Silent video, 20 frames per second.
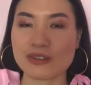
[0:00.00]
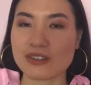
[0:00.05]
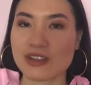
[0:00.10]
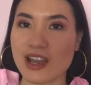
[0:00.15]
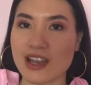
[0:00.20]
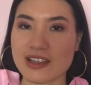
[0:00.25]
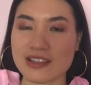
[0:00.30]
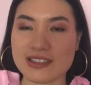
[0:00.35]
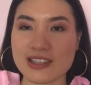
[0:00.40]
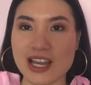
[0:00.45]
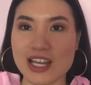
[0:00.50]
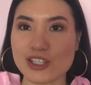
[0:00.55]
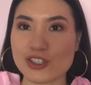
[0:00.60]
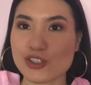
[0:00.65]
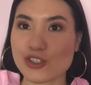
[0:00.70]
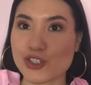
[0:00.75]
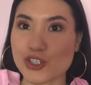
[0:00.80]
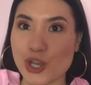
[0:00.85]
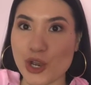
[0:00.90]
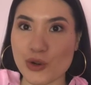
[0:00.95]
excited to
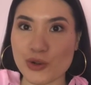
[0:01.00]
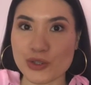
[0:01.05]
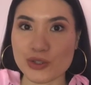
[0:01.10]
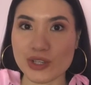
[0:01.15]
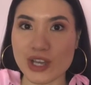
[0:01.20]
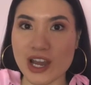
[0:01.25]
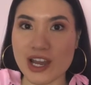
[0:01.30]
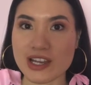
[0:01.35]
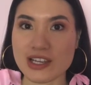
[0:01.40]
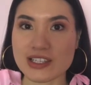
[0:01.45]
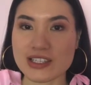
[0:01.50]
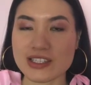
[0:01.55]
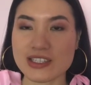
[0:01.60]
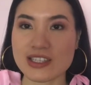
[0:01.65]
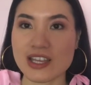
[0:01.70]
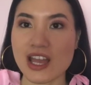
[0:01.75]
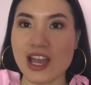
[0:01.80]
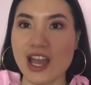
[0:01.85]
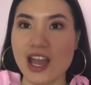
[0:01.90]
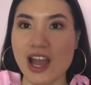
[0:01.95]
show you guys
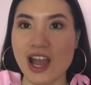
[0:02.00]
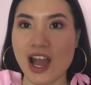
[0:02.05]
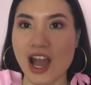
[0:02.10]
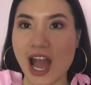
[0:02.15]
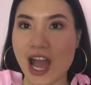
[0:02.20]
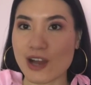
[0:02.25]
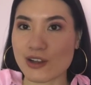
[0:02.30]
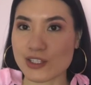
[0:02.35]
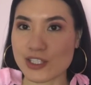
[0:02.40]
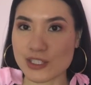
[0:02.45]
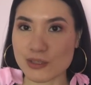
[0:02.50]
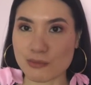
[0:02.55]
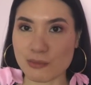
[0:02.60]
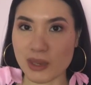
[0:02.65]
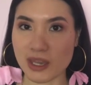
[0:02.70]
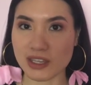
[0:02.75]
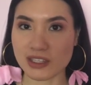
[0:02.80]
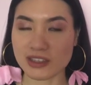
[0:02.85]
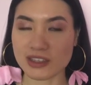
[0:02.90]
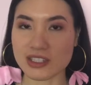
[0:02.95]
how to
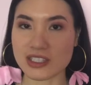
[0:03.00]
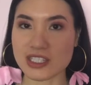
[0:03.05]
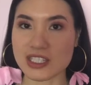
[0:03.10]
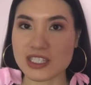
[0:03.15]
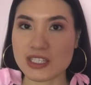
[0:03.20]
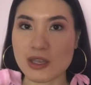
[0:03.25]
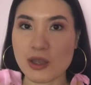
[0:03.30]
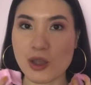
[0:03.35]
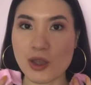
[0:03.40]
make this